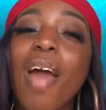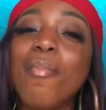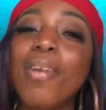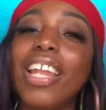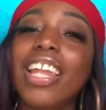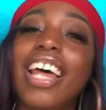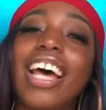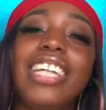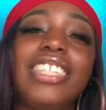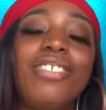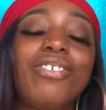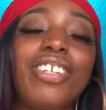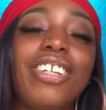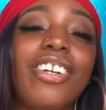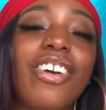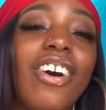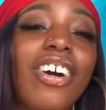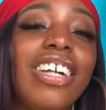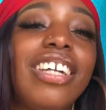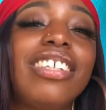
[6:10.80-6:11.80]
and my last one,
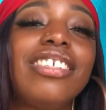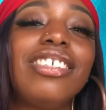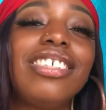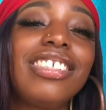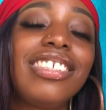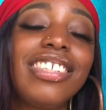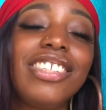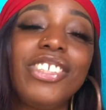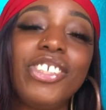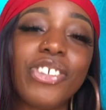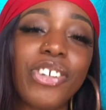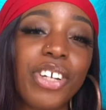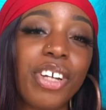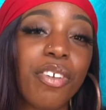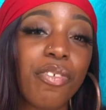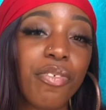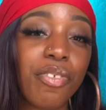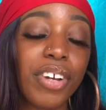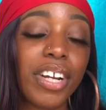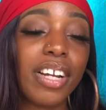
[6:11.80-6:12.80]
y'all, is just enjoy
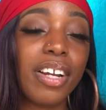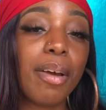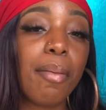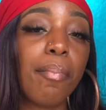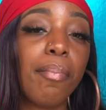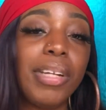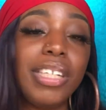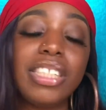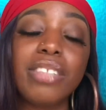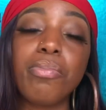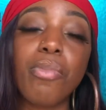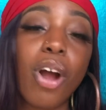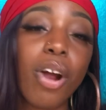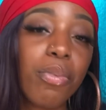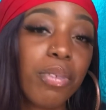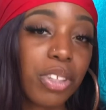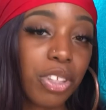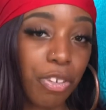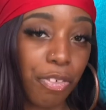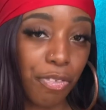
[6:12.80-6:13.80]
your freedom. Be
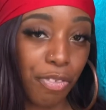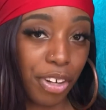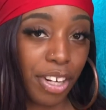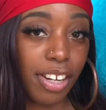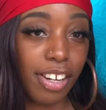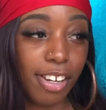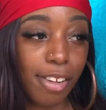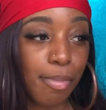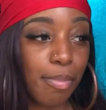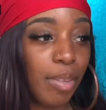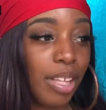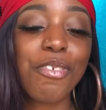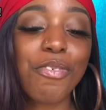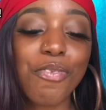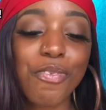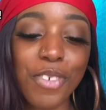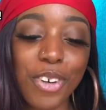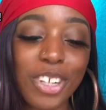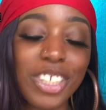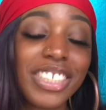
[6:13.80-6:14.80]
smart with your freedom.
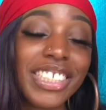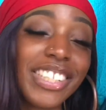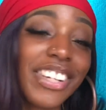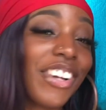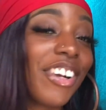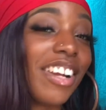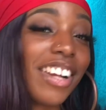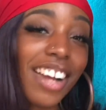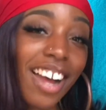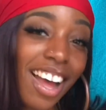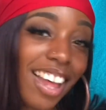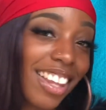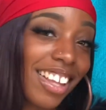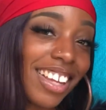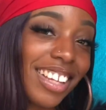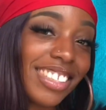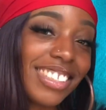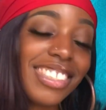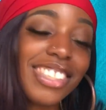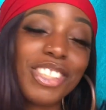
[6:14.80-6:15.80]
First year in
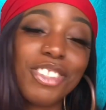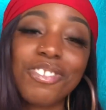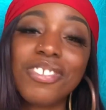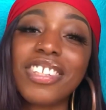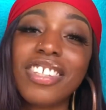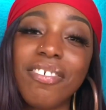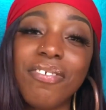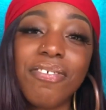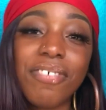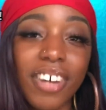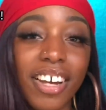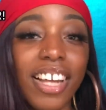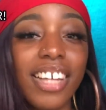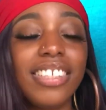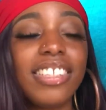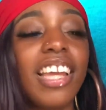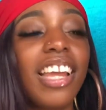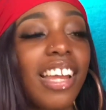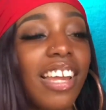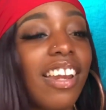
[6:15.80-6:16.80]
college, it's really fun.
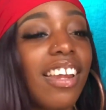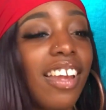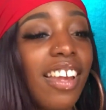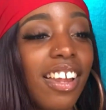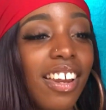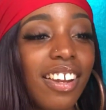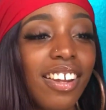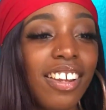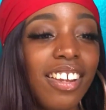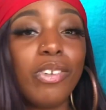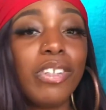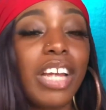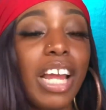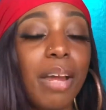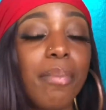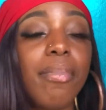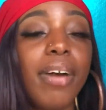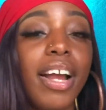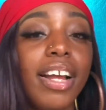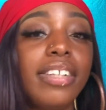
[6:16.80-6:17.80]
Take it in. Go
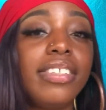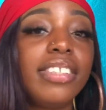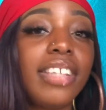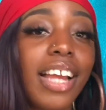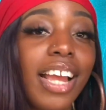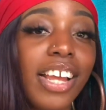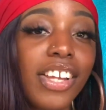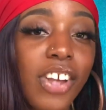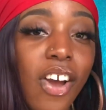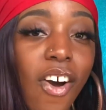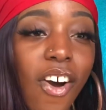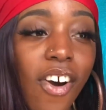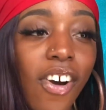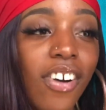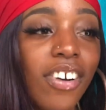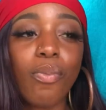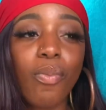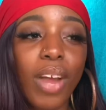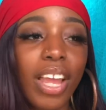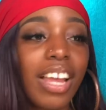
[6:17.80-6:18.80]
day by day,
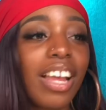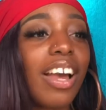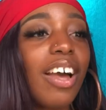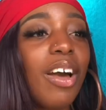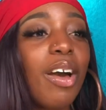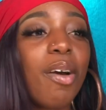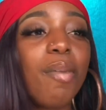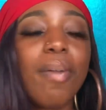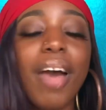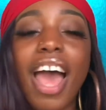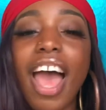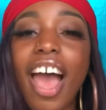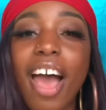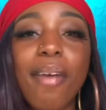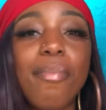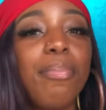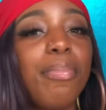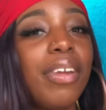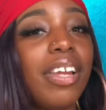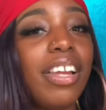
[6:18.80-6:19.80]
y'all. Wake up
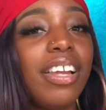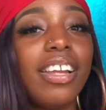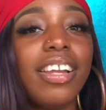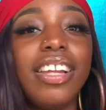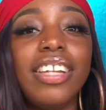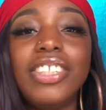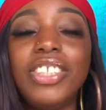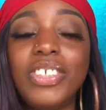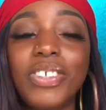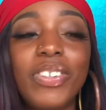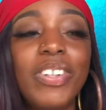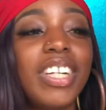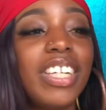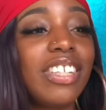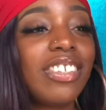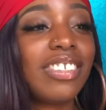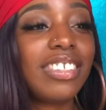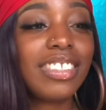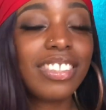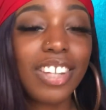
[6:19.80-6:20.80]
happy, enjoying
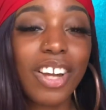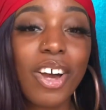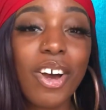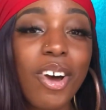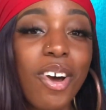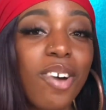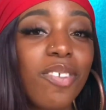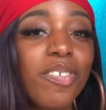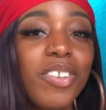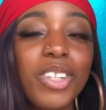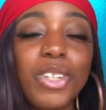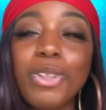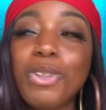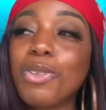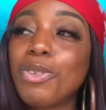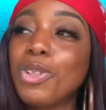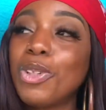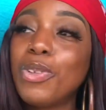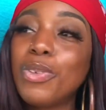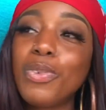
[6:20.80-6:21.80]
yourself in
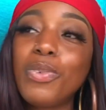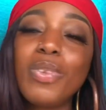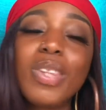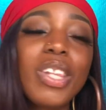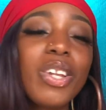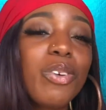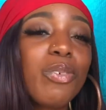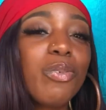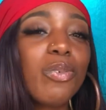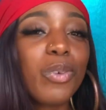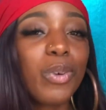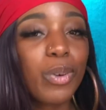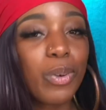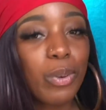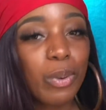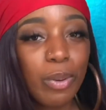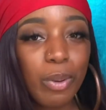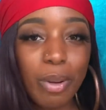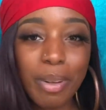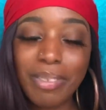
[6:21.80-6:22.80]
your new little
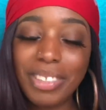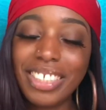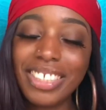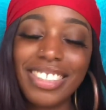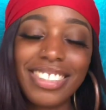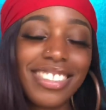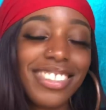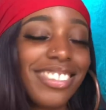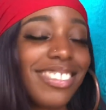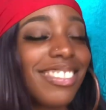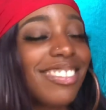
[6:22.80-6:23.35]
room. Just